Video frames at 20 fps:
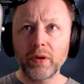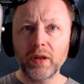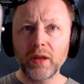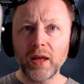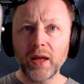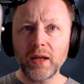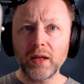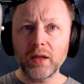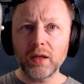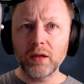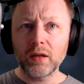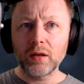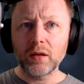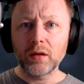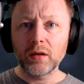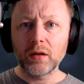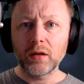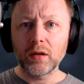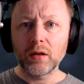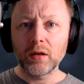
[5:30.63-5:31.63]
But then
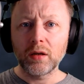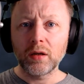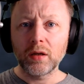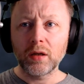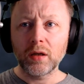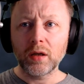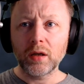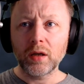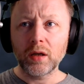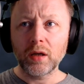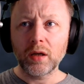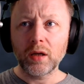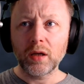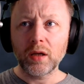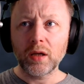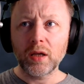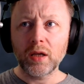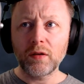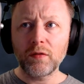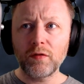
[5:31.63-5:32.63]

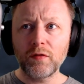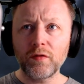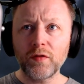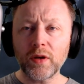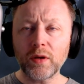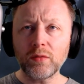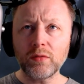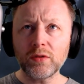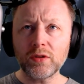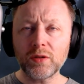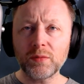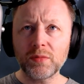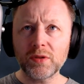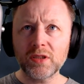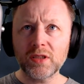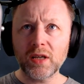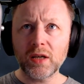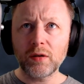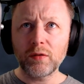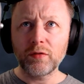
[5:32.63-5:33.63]
he feels
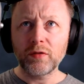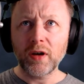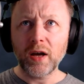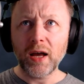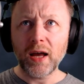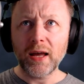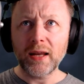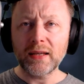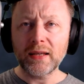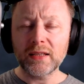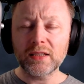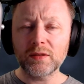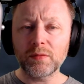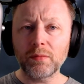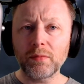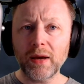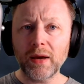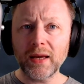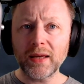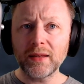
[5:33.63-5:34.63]
himself in
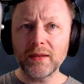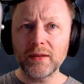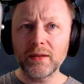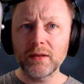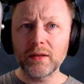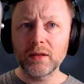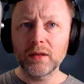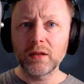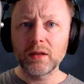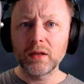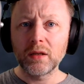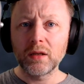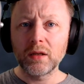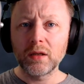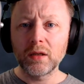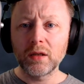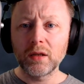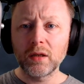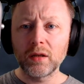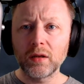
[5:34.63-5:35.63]
his mind
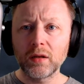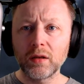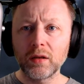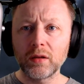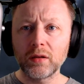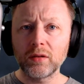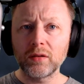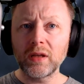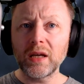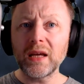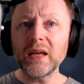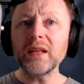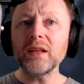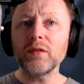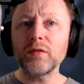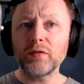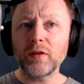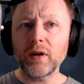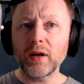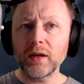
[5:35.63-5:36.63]
do
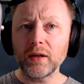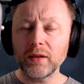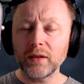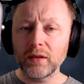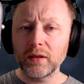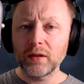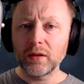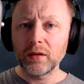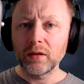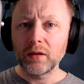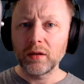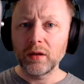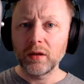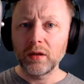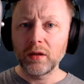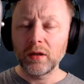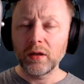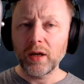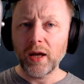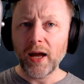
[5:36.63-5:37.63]
the fart,
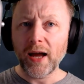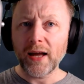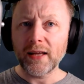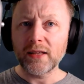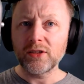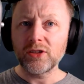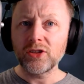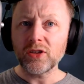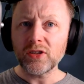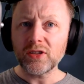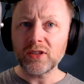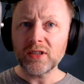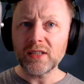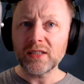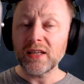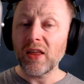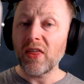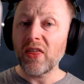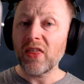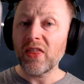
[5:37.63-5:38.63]
and just
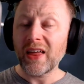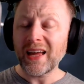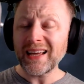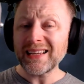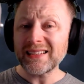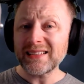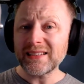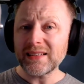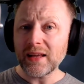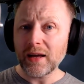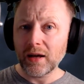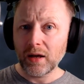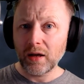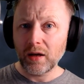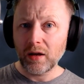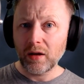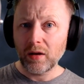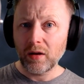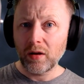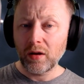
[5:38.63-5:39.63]
as he thinks that,